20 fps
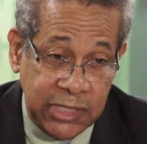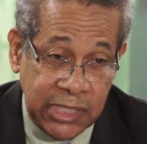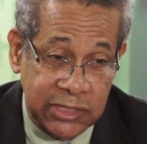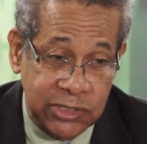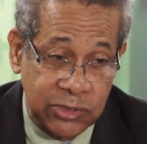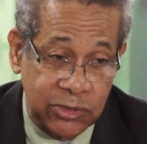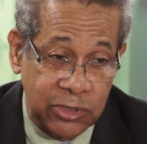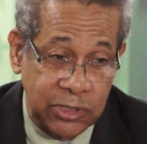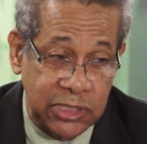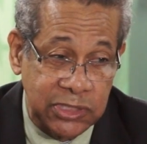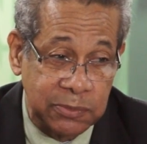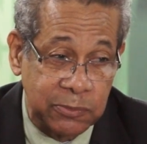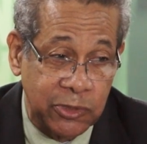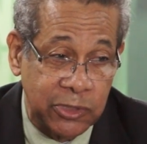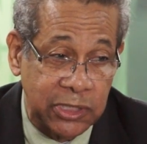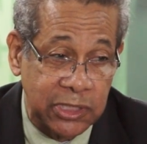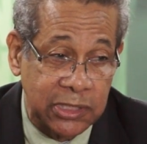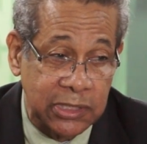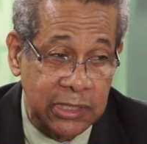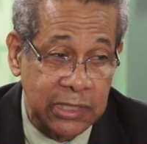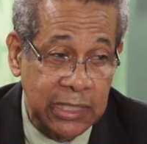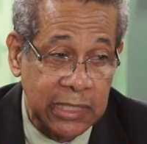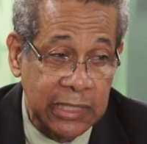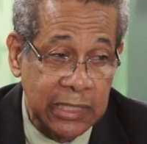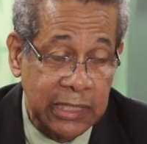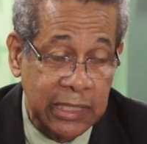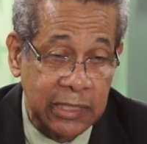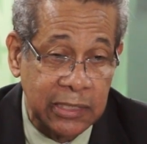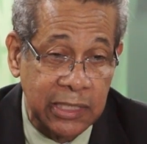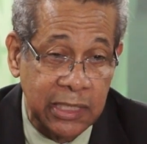as I saw this morning,
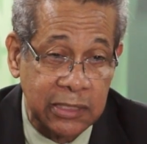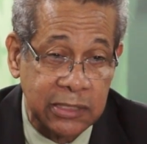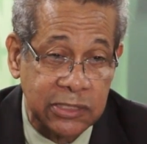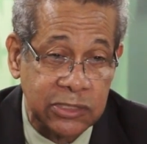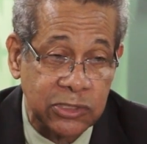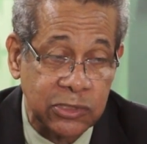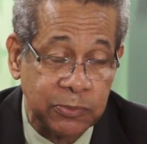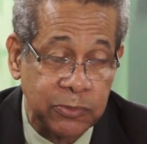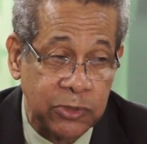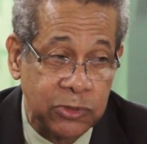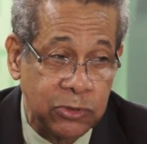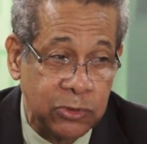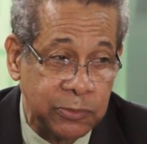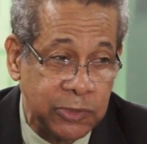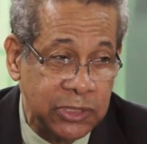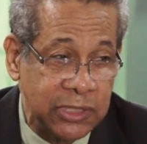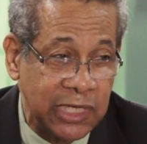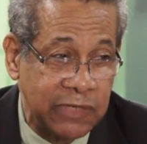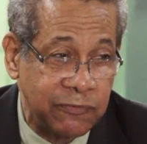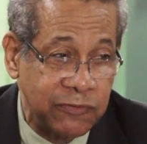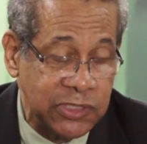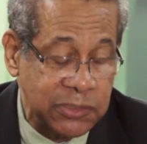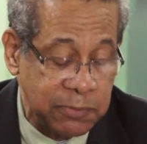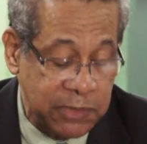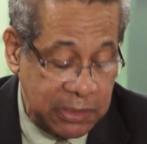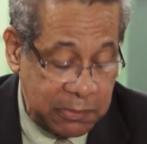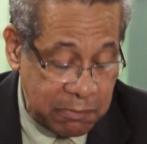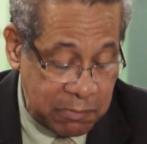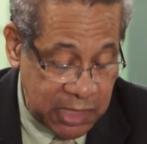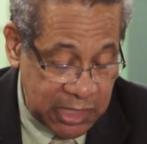and that the superhuman efforts
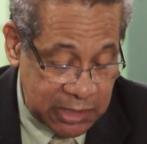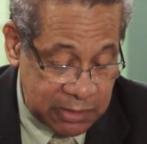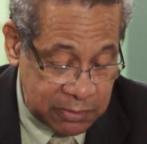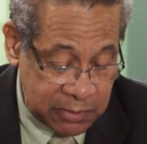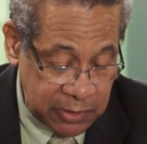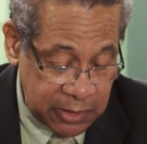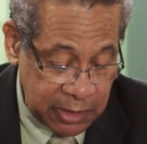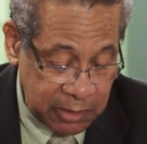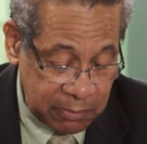being made